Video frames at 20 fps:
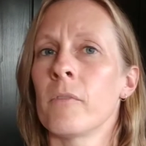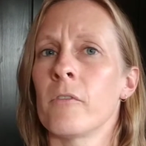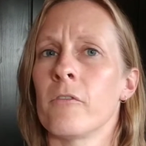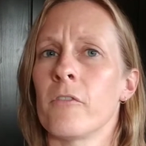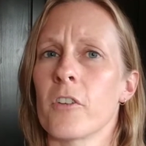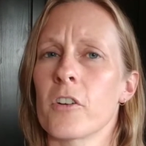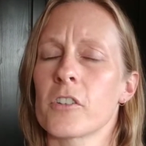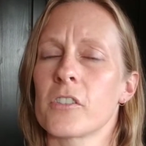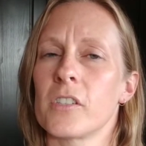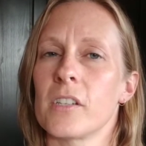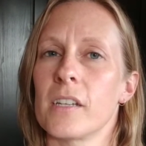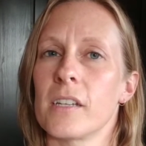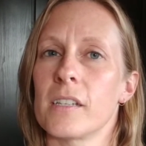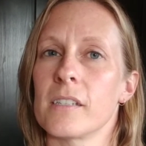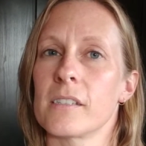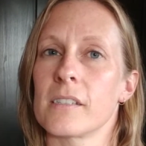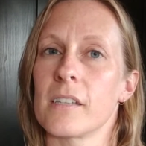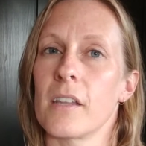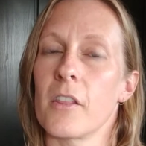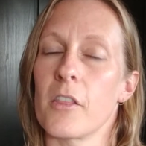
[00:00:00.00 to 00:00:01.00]

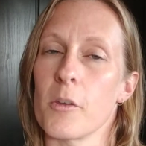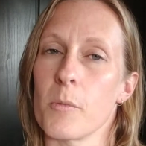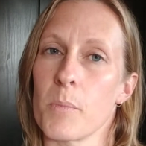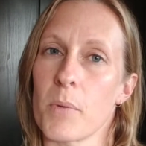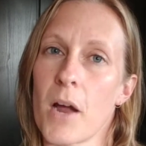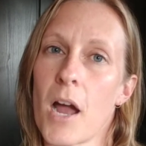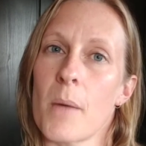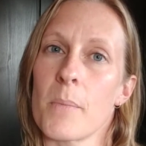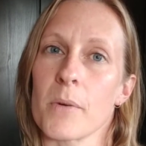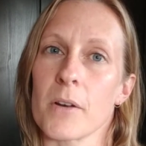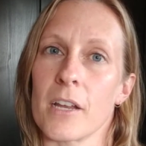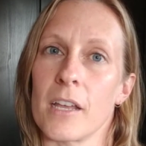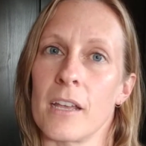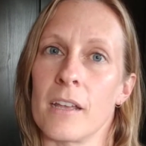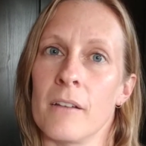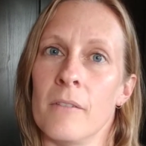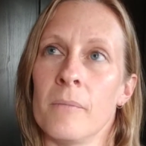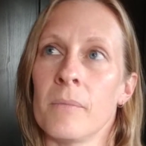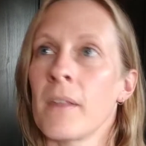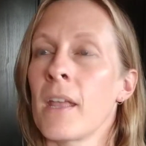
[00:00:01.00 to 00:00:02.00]
versus the property.